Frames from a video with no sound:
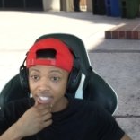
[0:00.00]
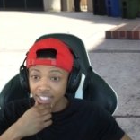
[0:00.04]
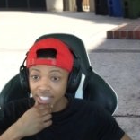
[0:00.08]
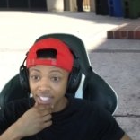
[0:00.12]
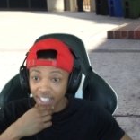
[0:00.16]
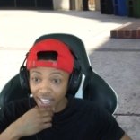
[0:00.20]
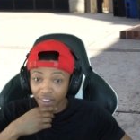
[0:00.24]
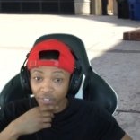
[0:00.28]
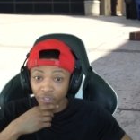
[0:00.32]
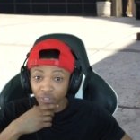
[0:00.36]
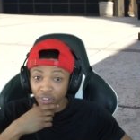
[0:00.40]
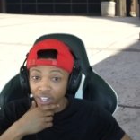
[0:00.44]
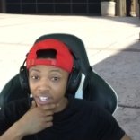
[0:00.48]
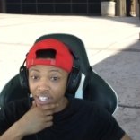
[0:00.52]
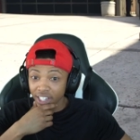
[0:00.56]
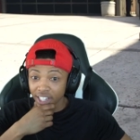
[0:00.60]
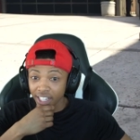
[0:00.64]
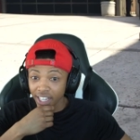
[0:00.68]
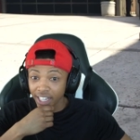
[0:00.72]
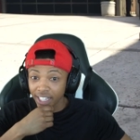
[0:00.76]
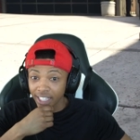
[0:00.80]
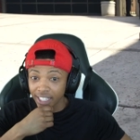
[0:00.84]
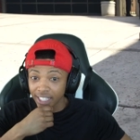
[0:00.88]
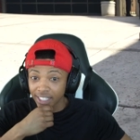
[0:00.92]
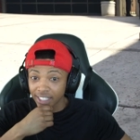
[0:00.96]
Definitely look
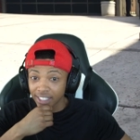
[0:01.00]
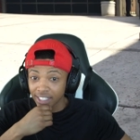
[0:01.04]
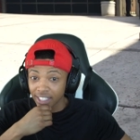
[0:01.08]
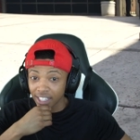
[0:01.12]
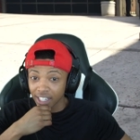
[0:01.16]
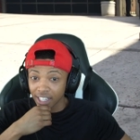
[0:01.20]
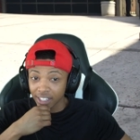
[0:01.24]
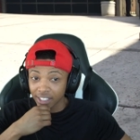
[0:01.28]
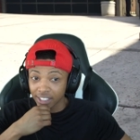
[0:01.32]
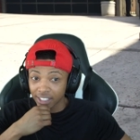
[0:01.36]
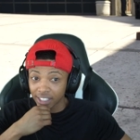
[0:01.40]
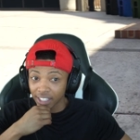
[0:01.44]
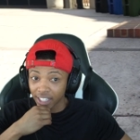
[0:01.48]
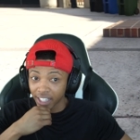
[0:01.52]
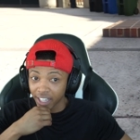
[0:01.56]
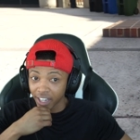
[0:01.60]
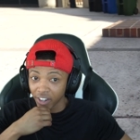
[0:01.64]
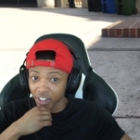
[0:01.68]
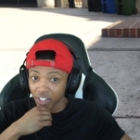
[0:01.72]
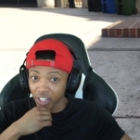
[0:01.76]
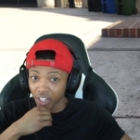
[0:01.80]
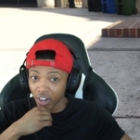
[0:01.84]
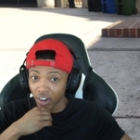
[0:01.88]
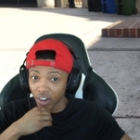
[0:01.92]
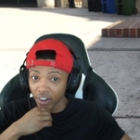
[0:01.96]
like it's uh,
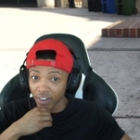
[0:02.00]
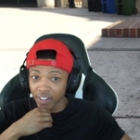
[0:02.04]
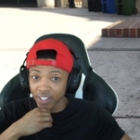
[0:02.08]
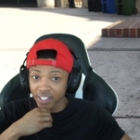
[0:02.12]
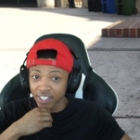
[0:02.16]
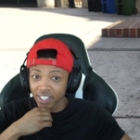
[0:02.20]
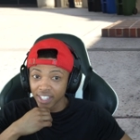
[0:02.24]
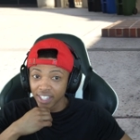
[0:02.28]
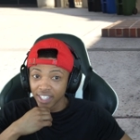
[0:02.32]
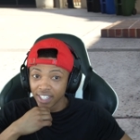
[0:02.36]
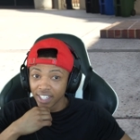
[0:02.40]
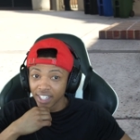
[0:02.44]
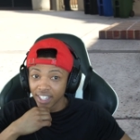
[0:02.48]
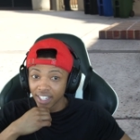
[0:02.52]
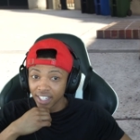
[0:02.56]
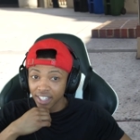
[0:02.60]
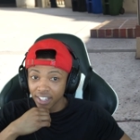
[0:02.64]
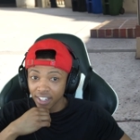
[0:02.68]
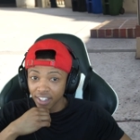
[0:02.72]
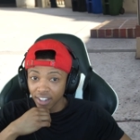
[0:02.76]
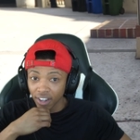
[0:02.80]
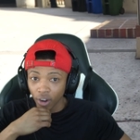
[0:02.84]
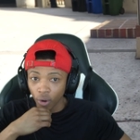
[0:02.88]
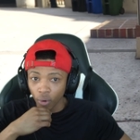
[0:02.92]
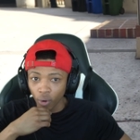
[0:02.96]
security guards.
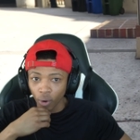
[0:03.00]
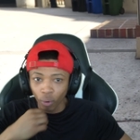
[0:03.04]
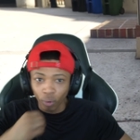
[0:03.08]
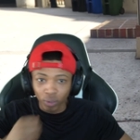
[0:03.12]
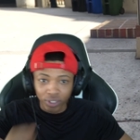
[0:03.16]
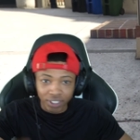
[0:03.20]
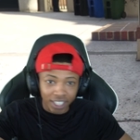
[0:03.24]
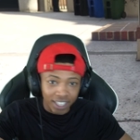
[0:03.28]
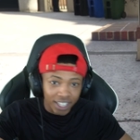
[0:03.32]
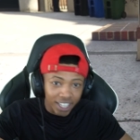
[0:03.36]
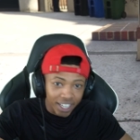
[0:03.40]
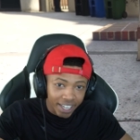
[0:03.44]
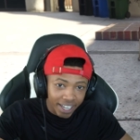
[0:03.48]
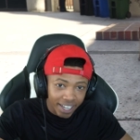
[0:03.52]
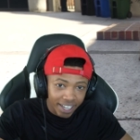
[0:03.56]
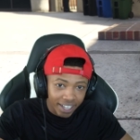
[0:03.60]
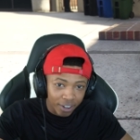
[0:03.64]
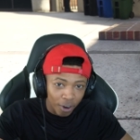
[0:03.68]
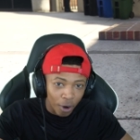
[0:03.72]
Oh, is he looking?